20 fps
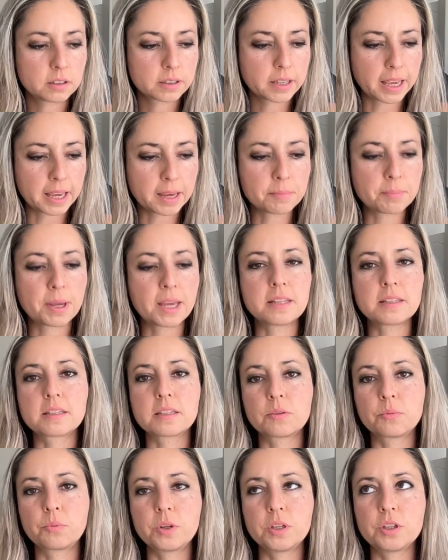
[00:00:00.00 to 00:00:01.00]
campaigns
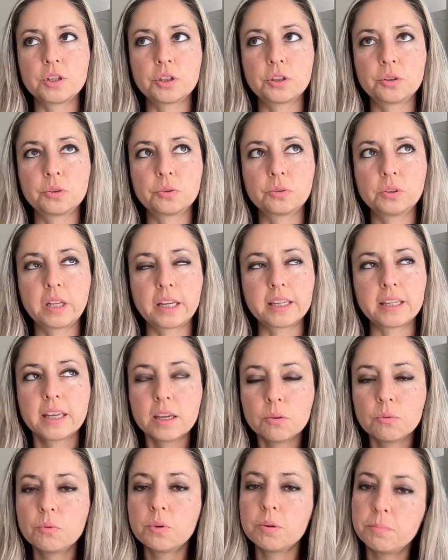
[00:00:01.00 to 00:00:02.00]
that we do, like
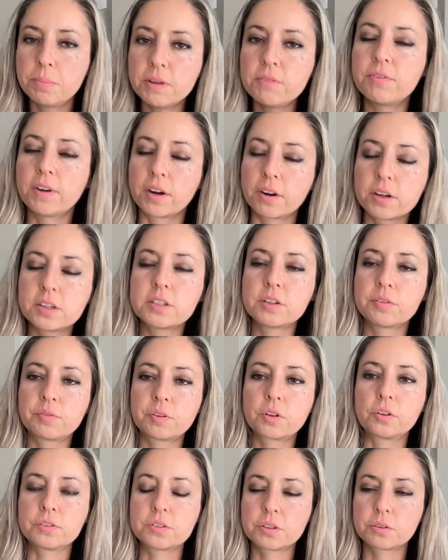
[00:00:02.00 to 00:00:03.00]
it would be very
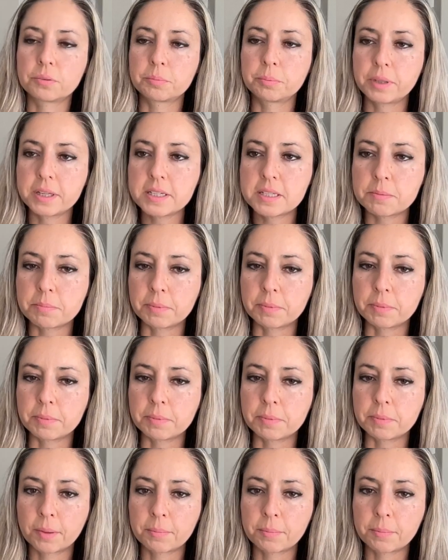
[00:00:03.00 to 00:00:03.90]
difficult to replace me.